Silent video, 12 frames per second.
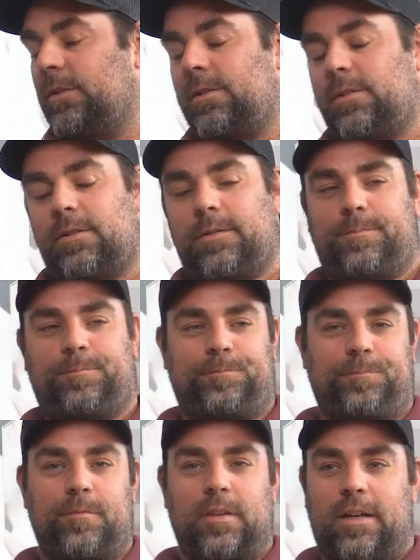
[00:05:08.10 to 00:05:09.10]
So
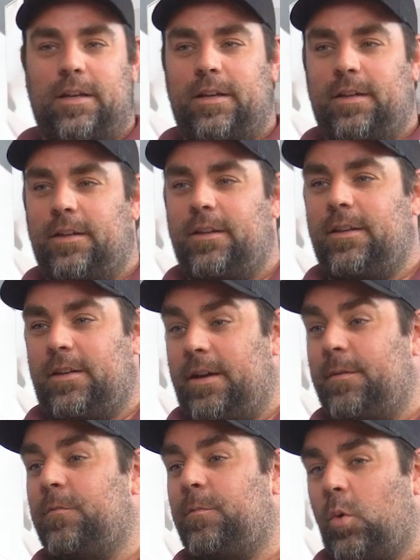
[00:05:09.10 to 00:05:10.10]

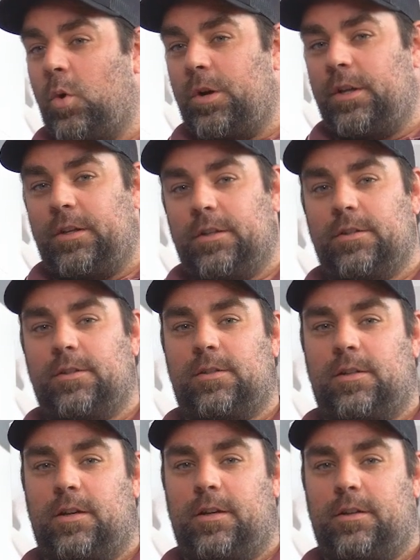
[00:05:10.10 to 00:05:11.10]
porting is
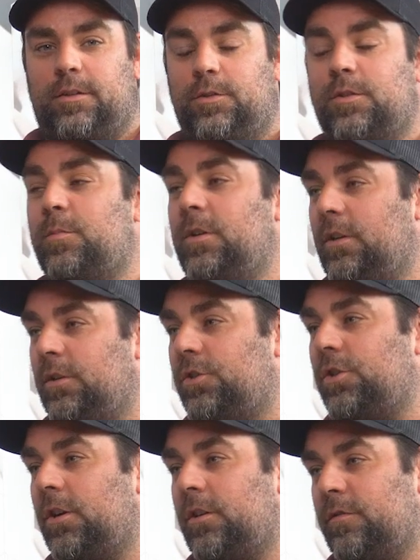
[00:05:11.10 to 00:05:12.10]
used to be a good
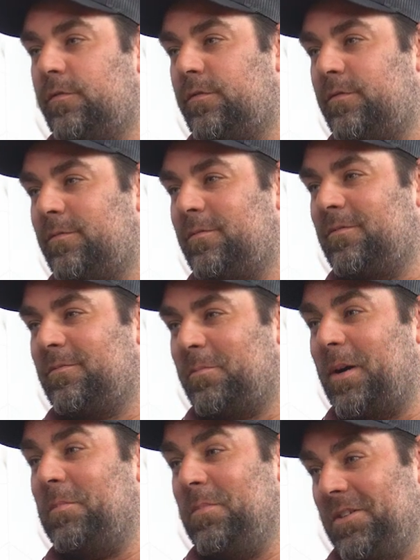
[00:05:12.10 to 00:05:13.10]
chunk of
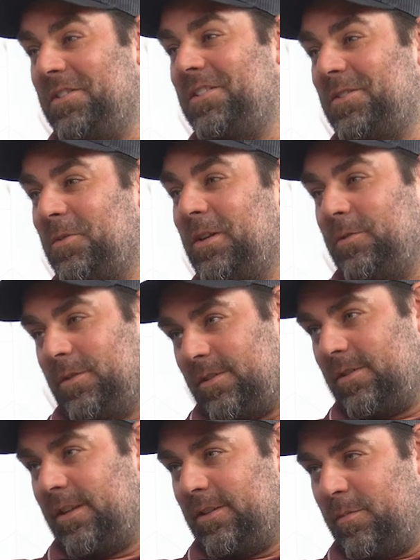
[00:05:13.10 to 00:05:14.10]
my business when I
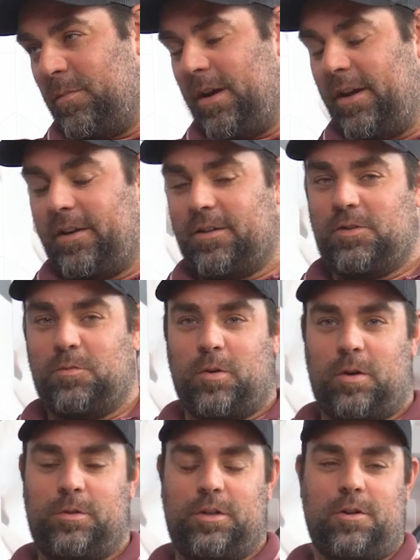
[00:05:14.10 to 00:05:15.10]
was at the bank, as you
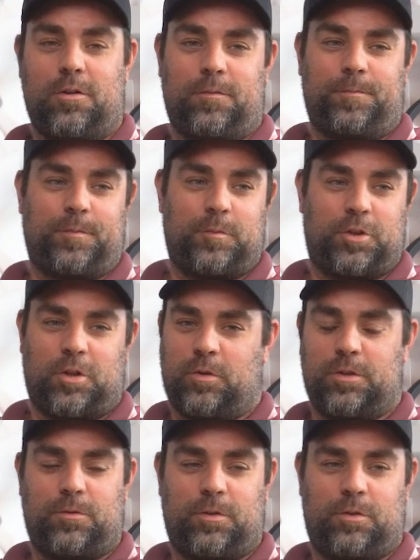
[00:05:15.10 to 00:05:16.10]
probably know. I'm sure it
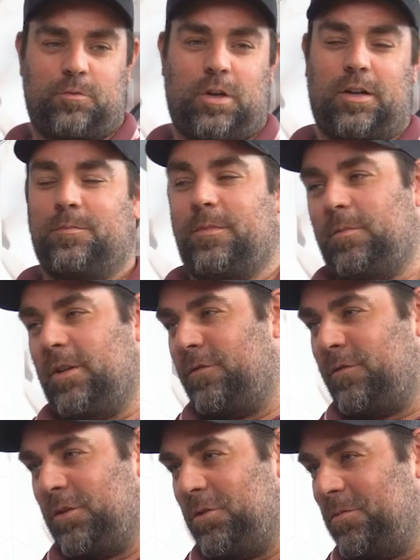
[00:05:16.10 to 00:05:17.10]
was for you. Well, maybe not
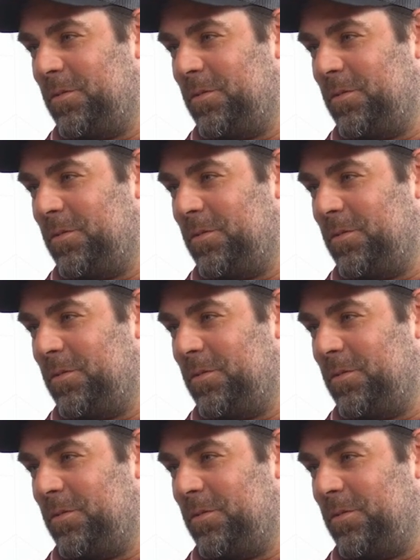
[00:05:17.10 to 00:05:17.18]
for you.